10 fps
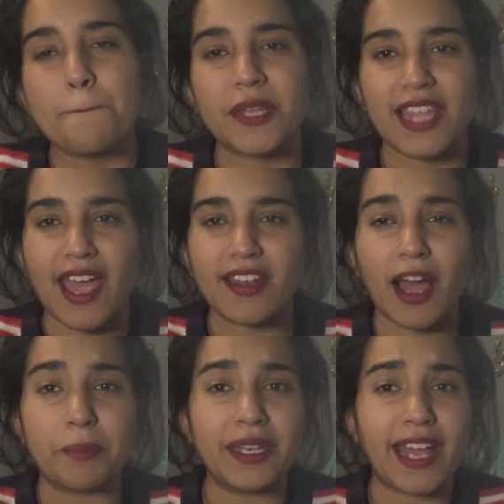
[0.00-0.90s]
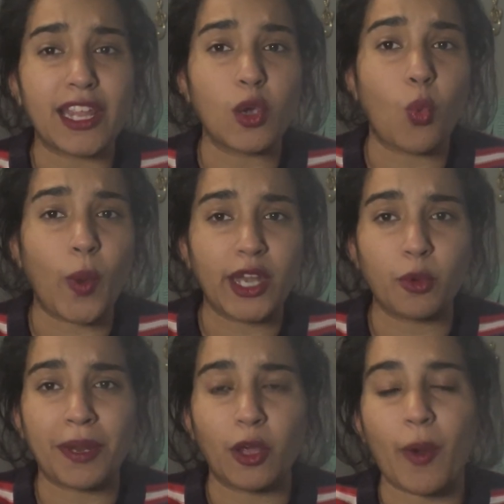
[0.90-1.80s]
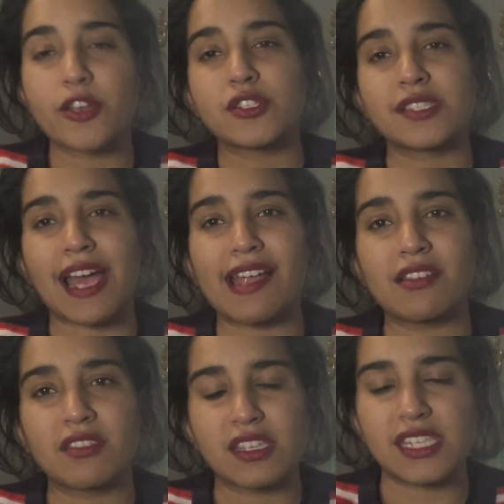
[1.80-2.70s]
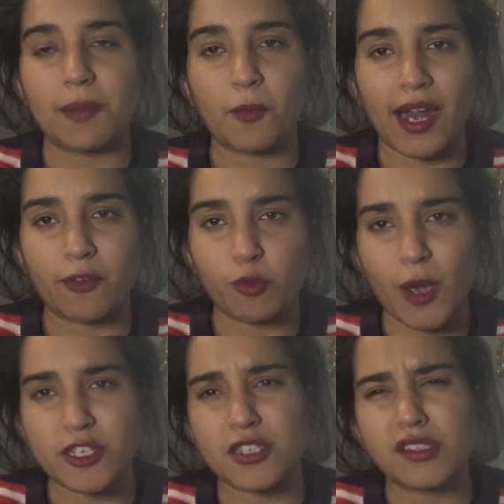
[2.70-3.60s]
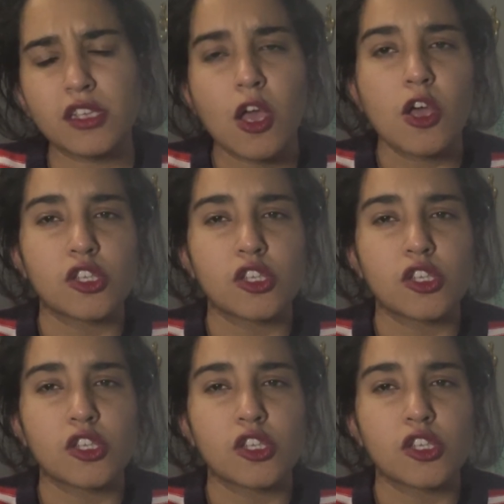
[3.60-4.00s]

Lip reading: but then I've been getting way too many questions and the same kind of questions,